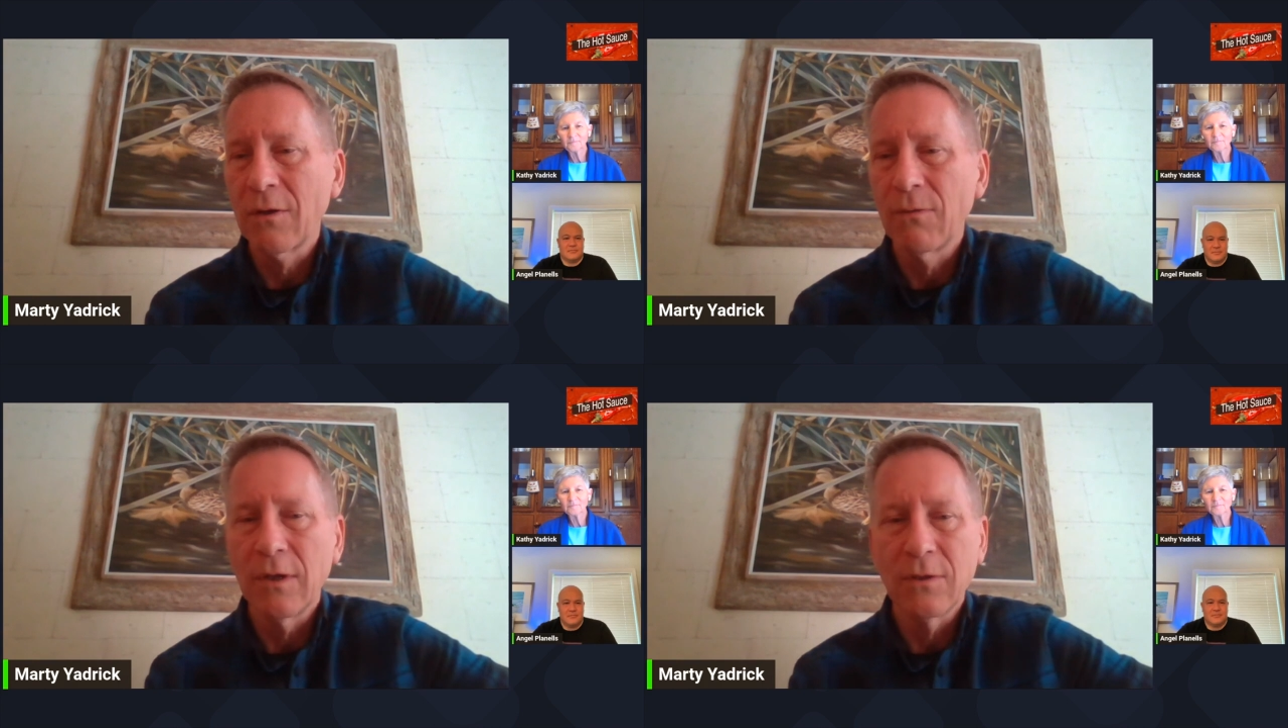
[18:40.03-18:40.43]

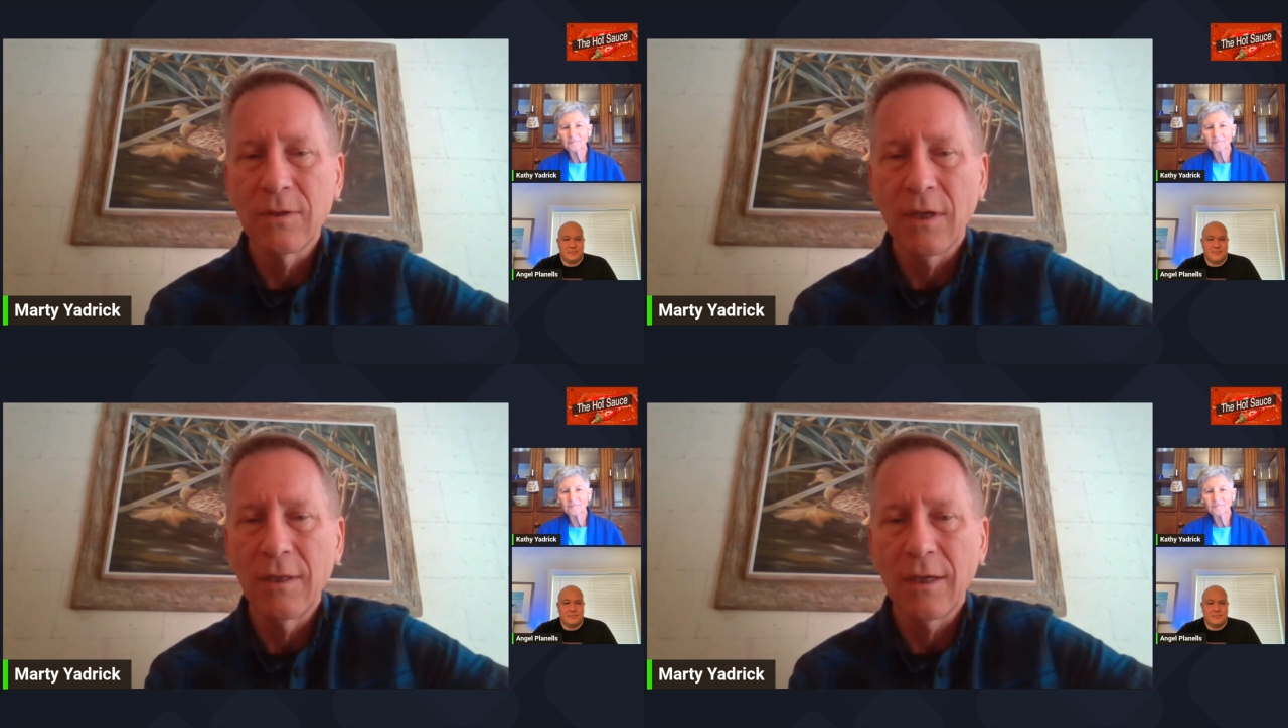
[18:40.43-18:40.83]

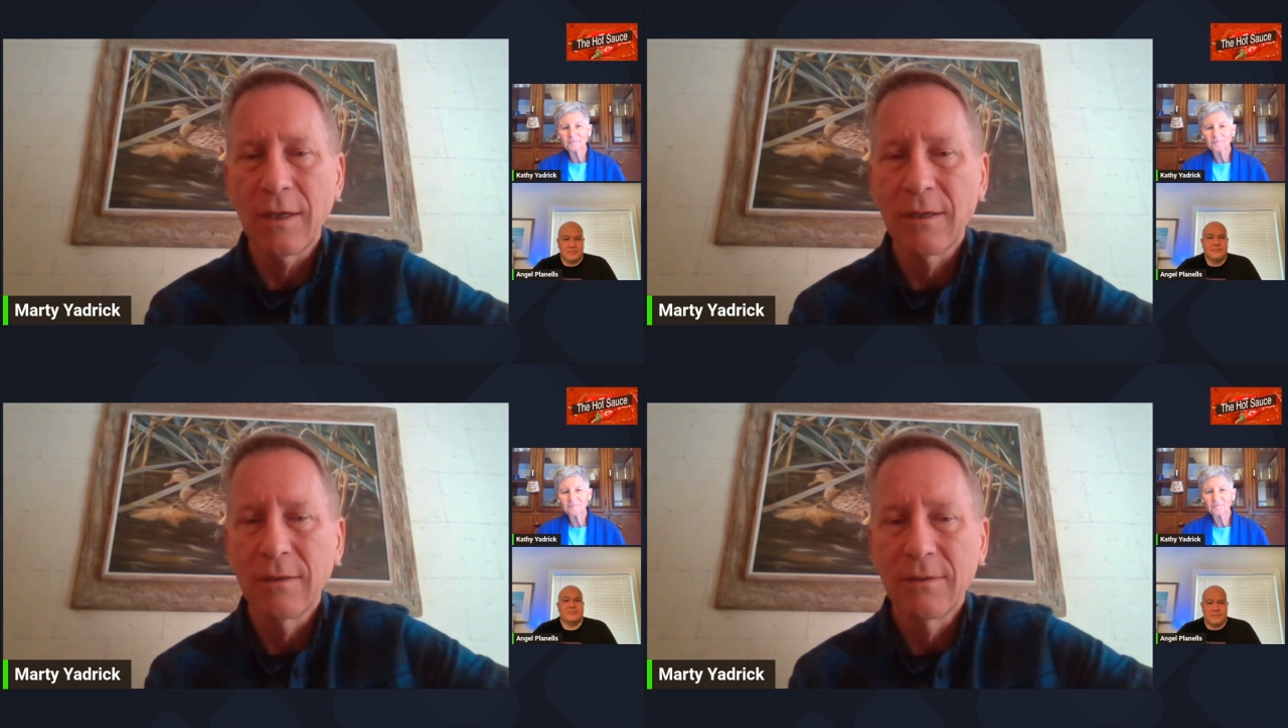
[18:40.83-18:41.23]
careers, I
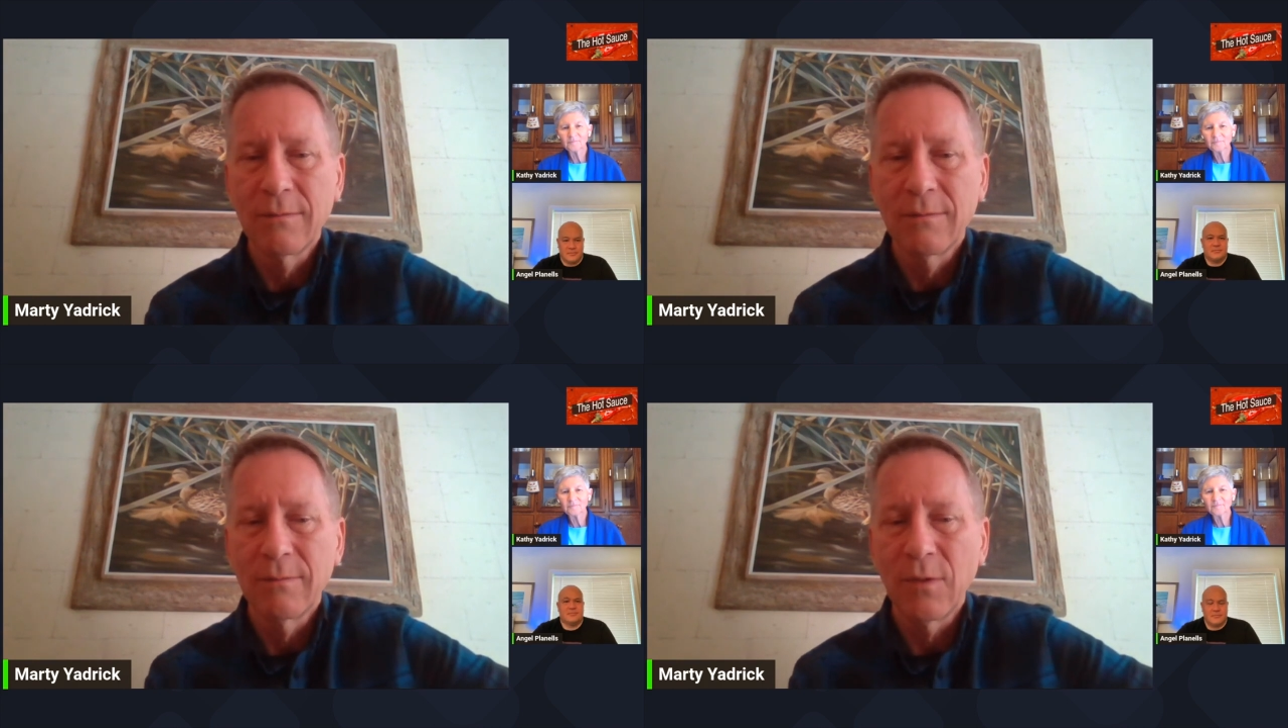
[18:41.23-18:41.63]
think,
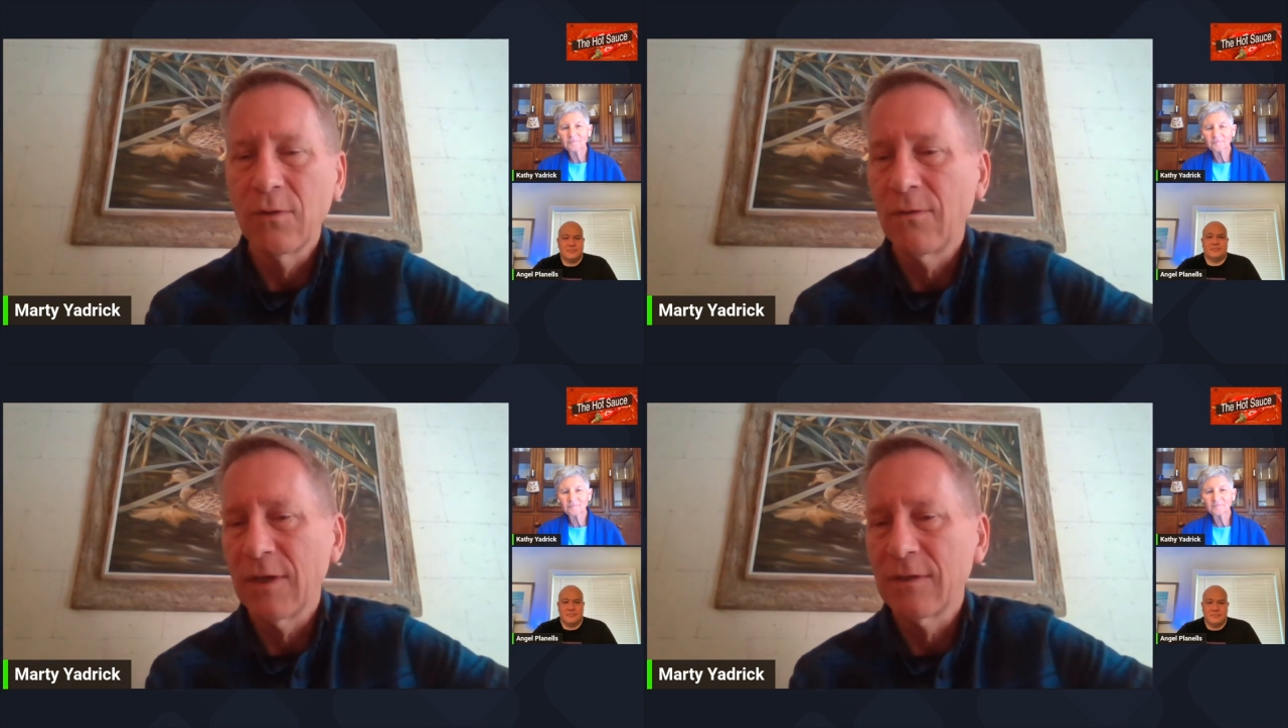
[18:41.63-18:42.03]
both
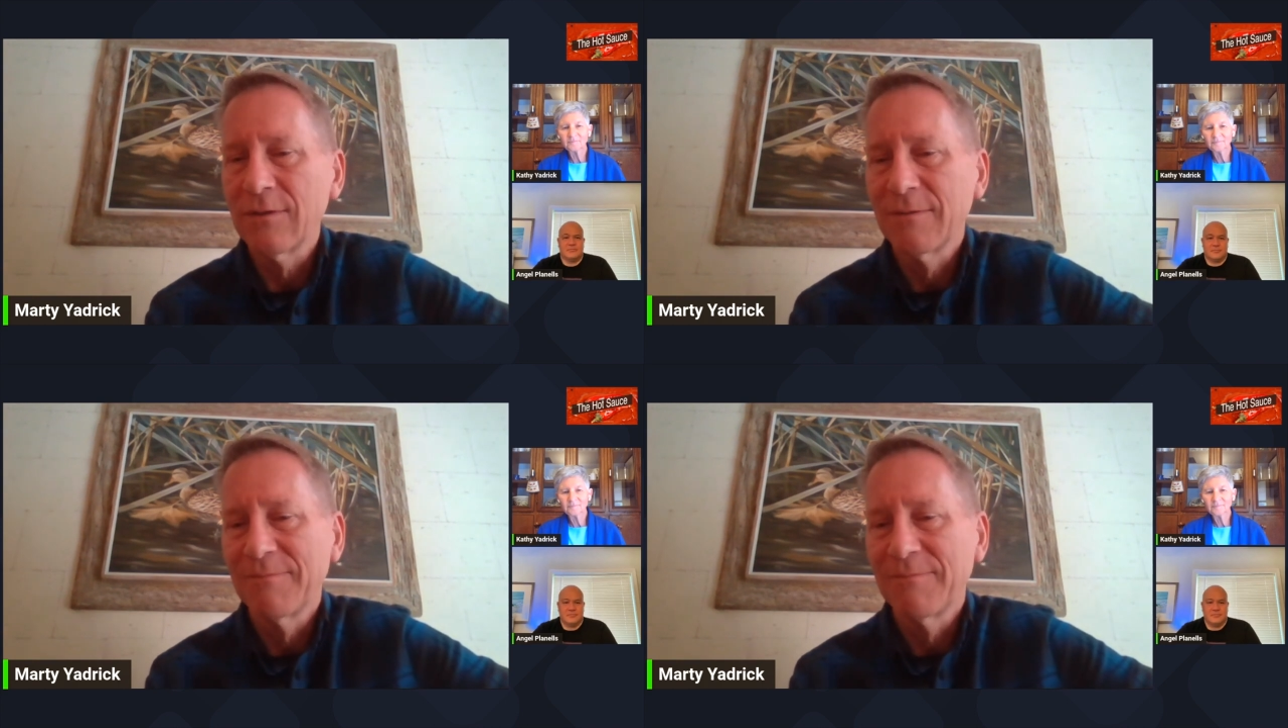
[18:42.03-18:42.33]
of us.